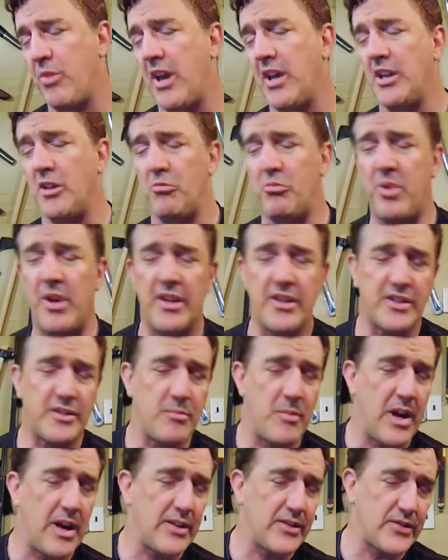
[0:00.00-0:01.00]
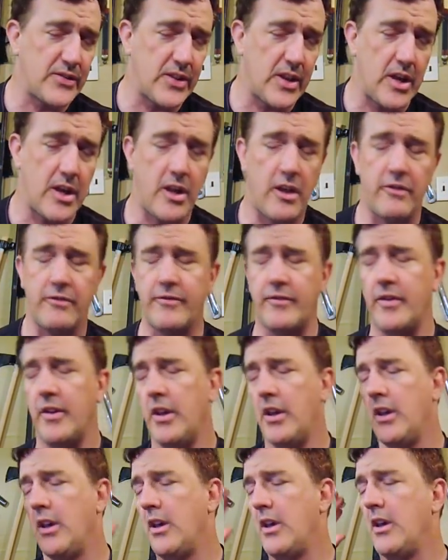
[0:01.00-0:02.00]
I had to piss myself,
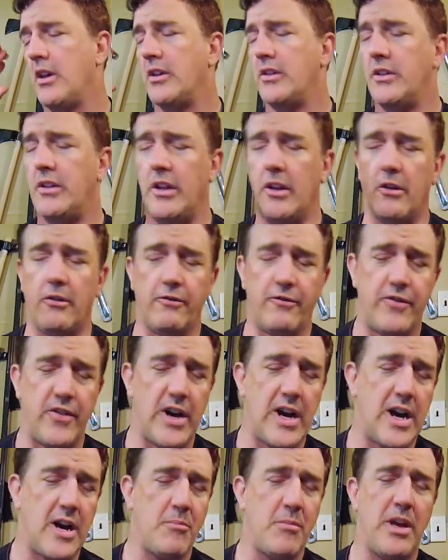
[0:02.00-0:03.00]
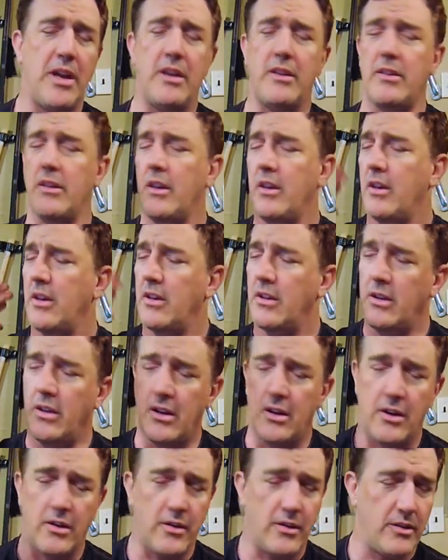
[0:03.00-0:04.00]
you know, vomit,
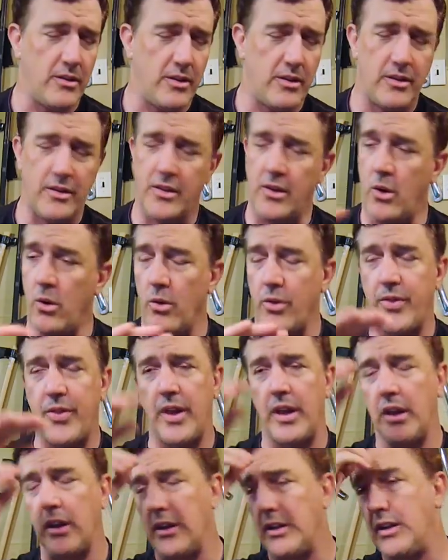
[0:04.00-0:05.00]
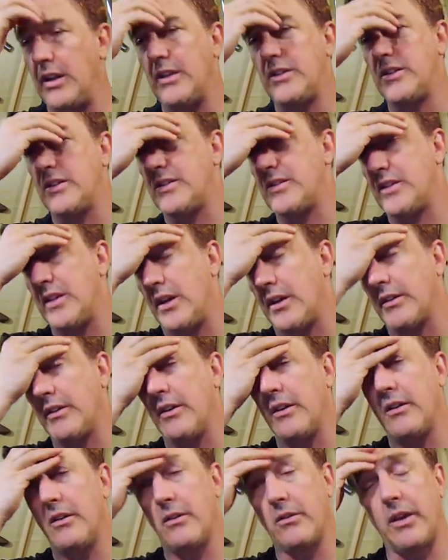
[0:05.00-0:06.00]
You know, the whole thing, it just sucked.
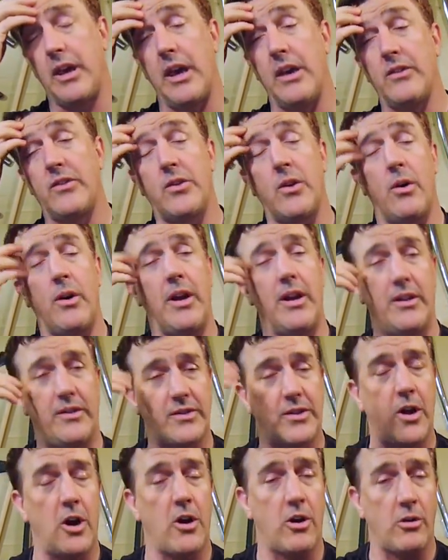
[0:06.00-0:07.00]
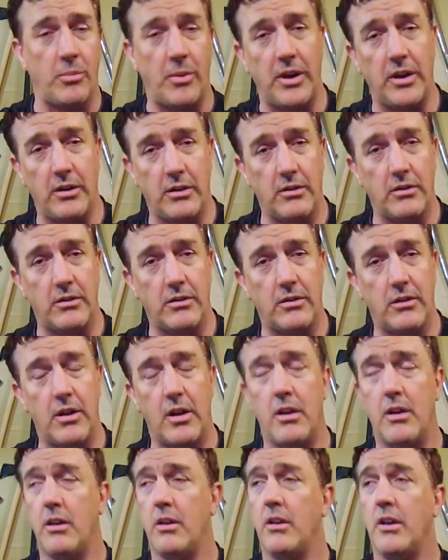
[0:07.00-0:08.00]
Okay, so it scarred me.
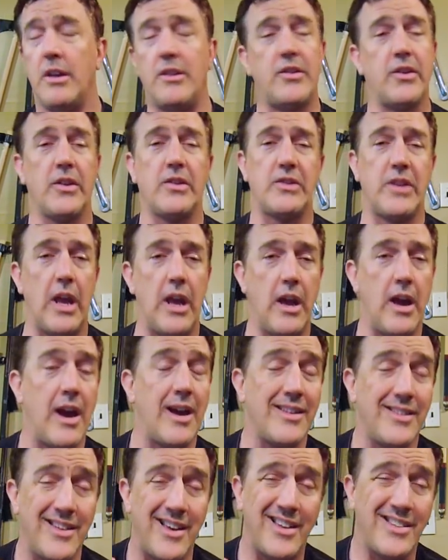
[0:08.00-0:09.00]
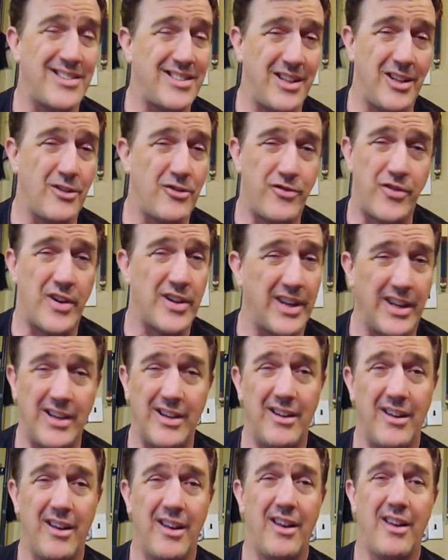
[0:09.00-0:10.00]
And to this day, I still
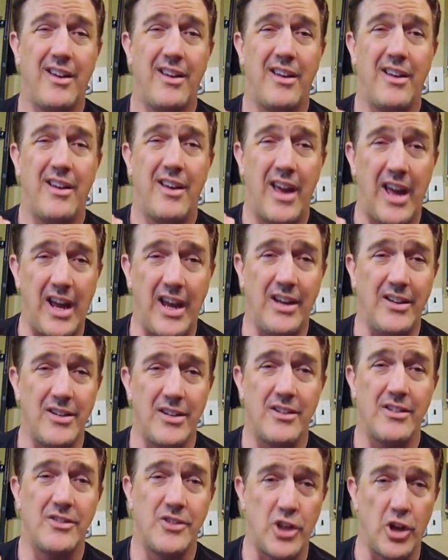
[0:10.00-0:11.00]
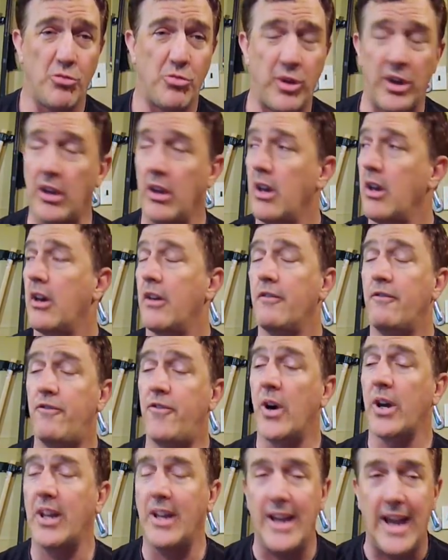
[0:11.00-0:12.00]
fucking hate jumping.
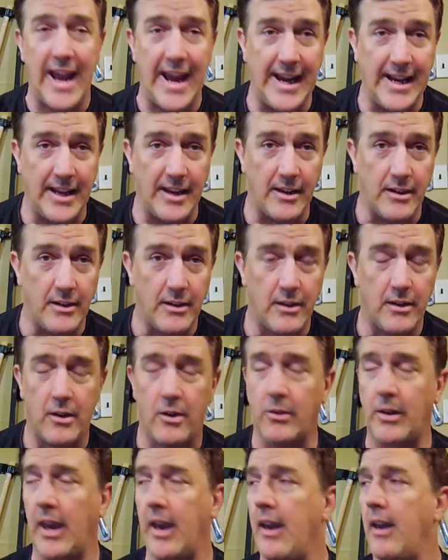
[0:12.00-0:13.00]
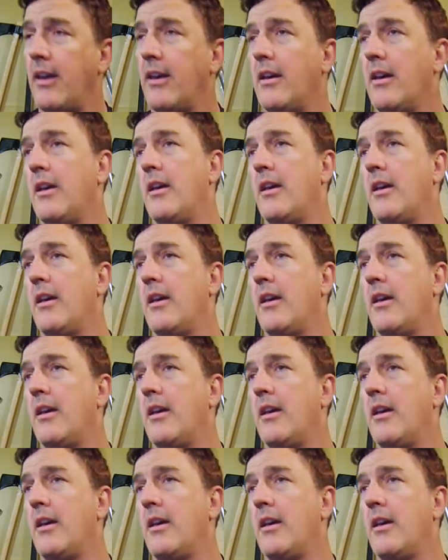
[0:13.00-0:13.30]
Fucking hate it. Okay.